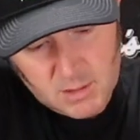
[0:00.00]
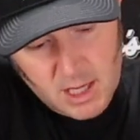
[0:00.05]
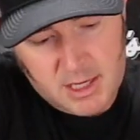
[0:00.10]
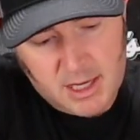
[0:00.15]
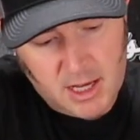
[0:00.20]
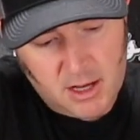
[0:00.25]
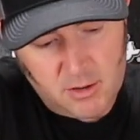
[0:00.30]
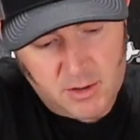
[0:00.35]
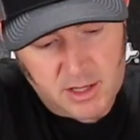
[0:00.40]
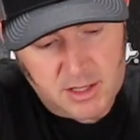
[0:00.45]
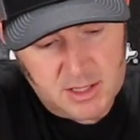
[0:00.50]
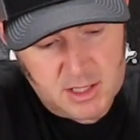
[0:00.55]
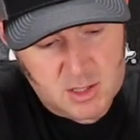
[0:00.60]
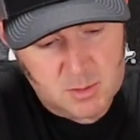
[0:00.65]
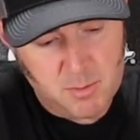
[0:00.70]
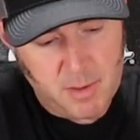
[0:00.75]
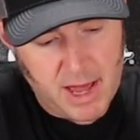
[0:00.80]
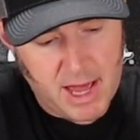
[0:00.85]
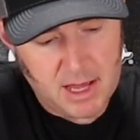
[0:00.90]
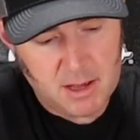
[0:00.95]
Now in this
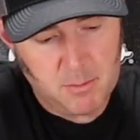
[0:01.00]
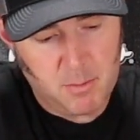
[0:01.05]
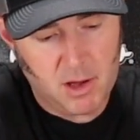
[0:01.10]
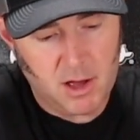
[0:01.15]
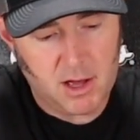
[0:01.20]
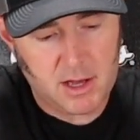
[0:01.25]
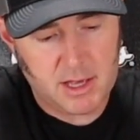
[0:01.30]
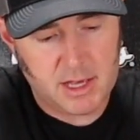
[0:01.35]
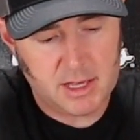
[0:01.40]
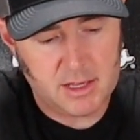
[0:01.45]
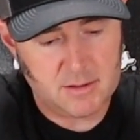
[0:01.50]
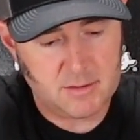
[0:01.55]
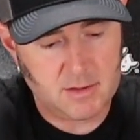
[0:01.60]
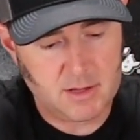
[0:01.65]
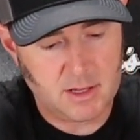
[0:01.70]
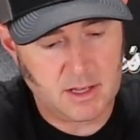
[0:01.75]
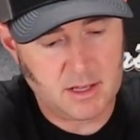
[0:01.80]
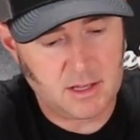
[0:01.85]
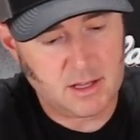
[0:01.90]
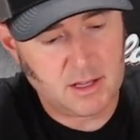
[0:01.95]
back pocket,
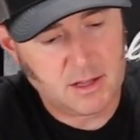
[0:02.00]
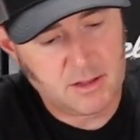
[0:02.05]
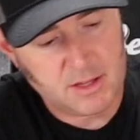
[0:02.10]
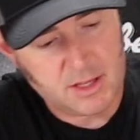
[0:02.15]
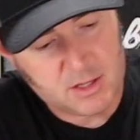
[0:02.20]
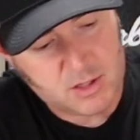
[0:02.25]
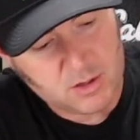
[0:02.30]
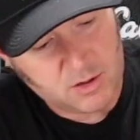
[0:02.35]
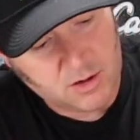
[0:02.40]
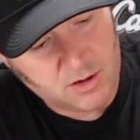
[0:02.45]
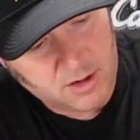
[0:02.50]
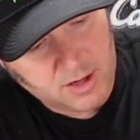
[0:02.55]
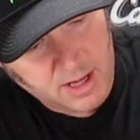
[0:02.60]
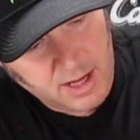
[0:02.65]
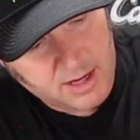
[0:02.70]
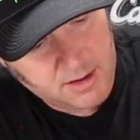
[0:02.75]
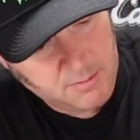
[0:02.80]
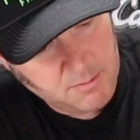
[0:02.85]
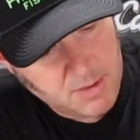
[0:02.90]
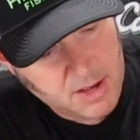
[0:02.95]
these are
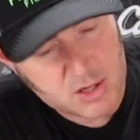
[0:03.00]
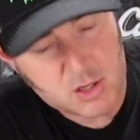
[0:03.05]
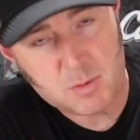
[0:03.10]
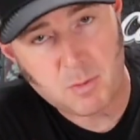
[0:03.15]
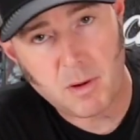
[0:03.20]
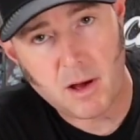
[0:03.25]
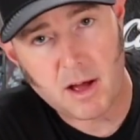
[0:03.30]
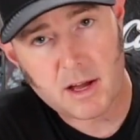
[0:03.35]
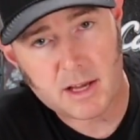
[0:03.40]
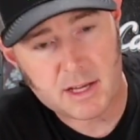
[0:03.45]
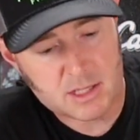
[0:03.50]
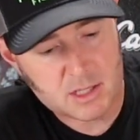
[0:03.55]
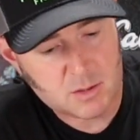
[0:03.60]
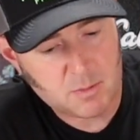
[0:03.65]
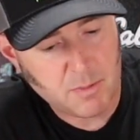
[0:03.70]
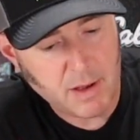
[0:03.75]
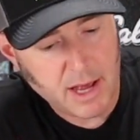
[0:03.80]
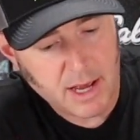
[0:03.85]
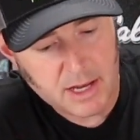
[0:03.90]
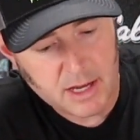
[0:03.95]
kind of mesh pockets
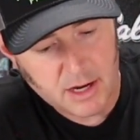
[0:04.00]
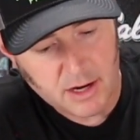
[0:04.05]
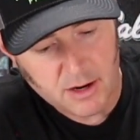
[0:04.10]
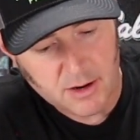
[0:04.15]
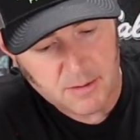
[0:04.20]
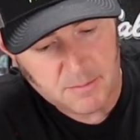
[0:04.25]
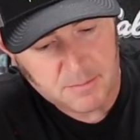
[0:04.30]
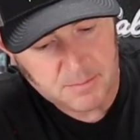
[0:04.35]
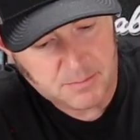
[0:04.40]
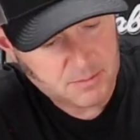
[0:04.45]
back here,